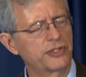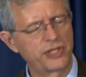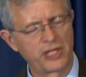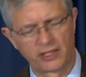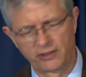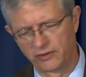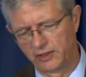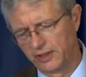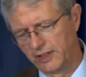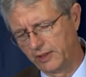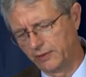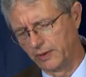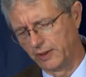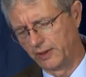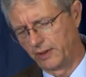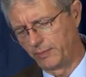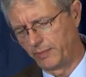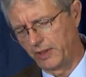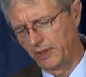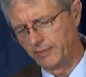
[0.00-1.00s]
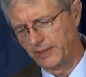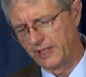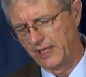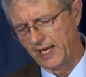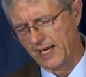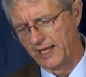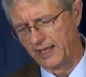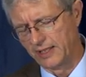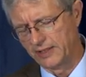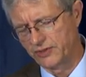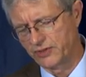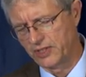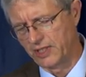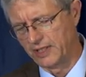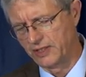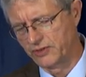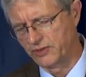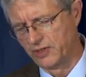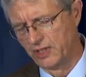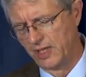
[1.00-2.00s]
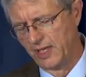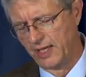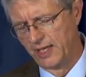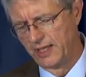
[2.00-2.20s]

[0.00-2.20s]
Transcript: general equilibrium analysis.